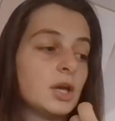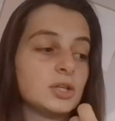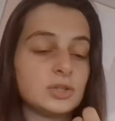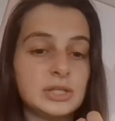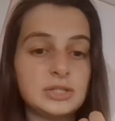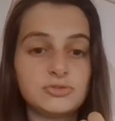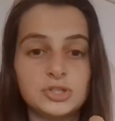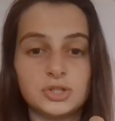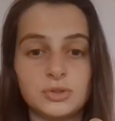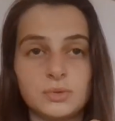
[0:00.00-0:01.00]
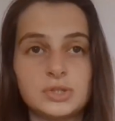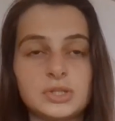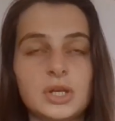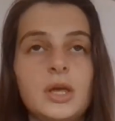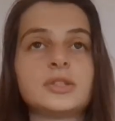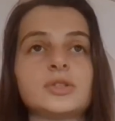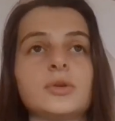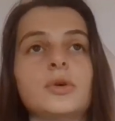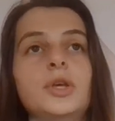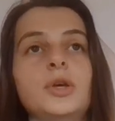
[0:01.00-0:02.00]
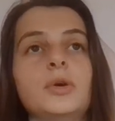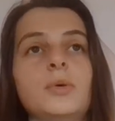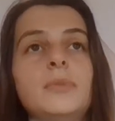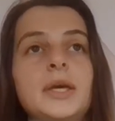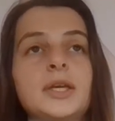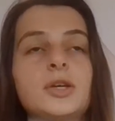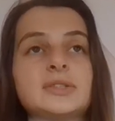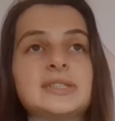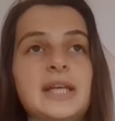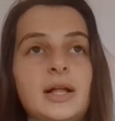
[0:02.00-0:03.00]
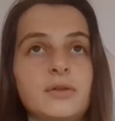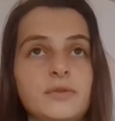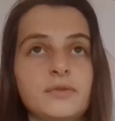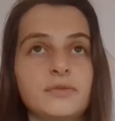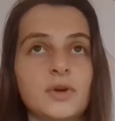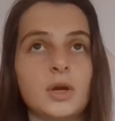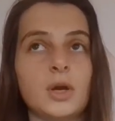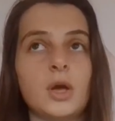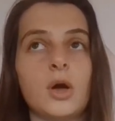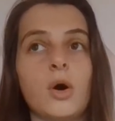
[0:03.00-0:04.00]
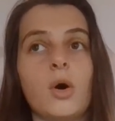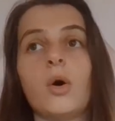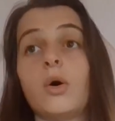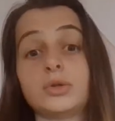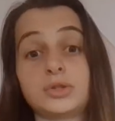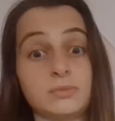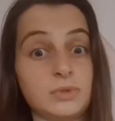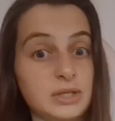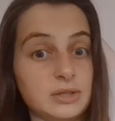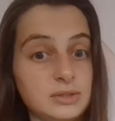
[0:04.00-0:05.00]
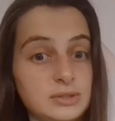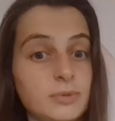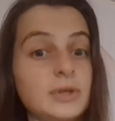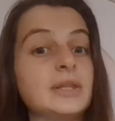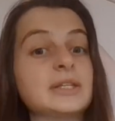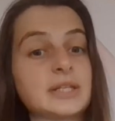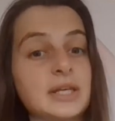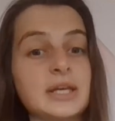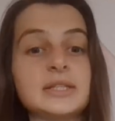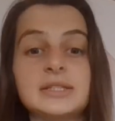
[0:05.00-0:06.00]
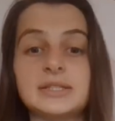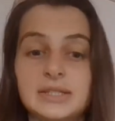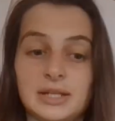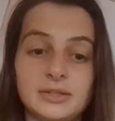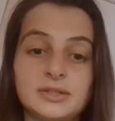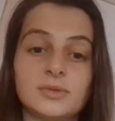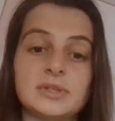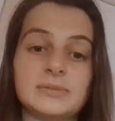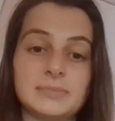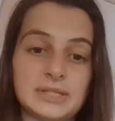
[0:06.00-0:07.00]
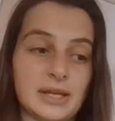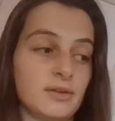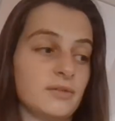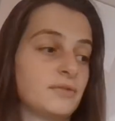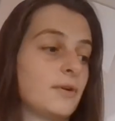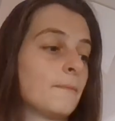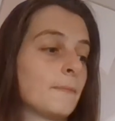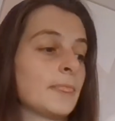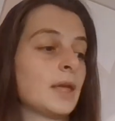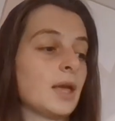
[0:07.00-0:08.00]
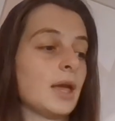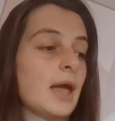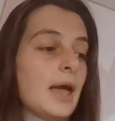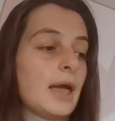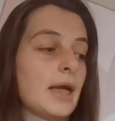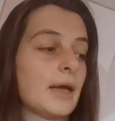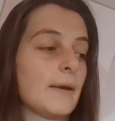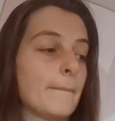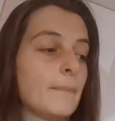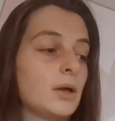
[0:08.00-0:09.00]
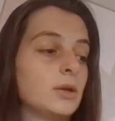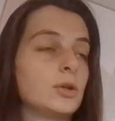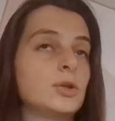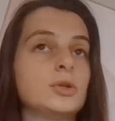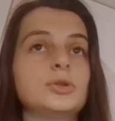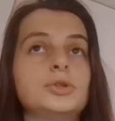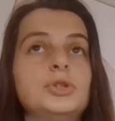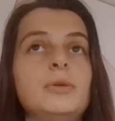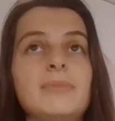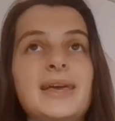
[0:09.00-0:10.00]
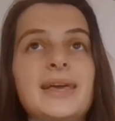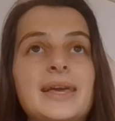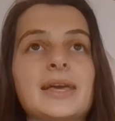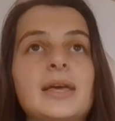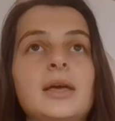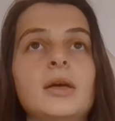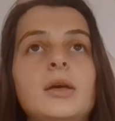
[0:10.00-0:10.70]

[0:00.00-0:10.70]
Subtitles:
So introduce, so you make yourself or someone else, but in this case it's Dylan, so it's himself. You make